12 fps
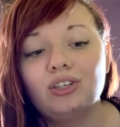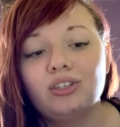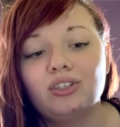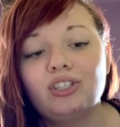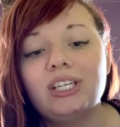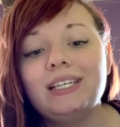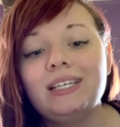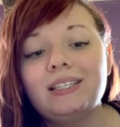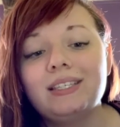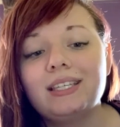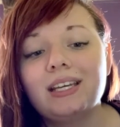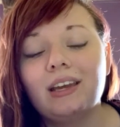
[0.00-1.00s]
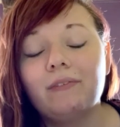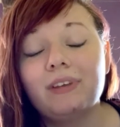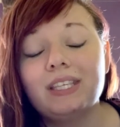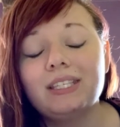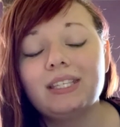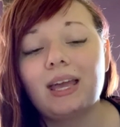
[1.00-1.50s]
She needs to
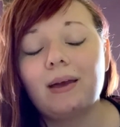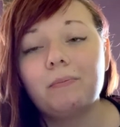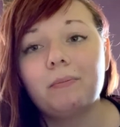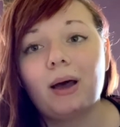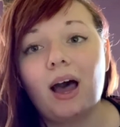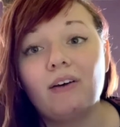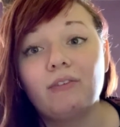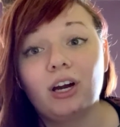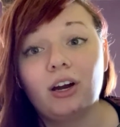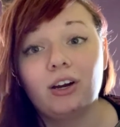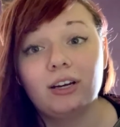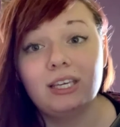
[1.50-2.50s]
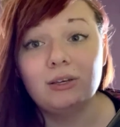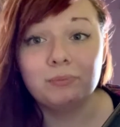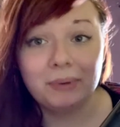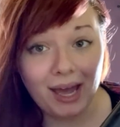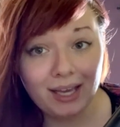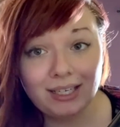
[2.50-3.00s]
convince them of her
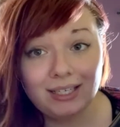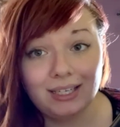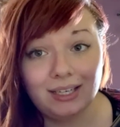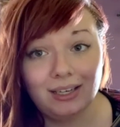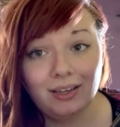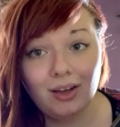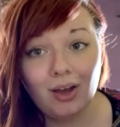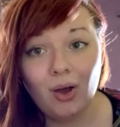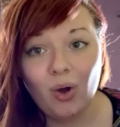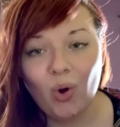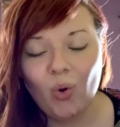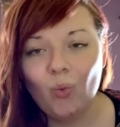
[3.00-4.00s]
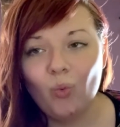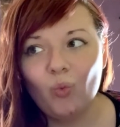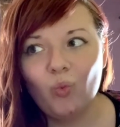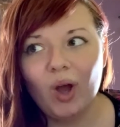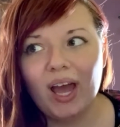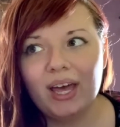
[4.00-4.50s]
humanity
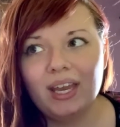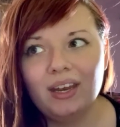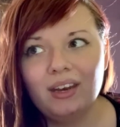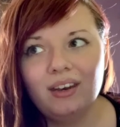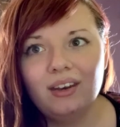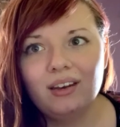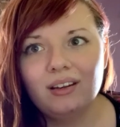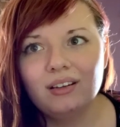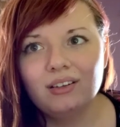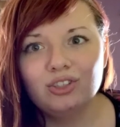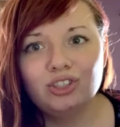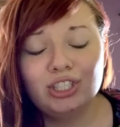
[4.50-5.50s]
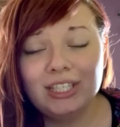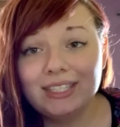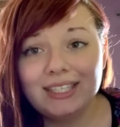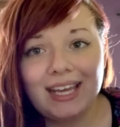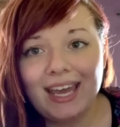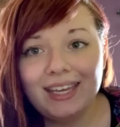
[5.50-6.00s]
when
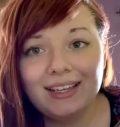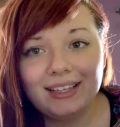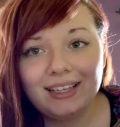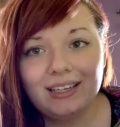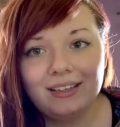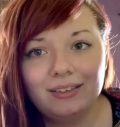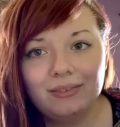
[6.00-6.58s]
she's an alien.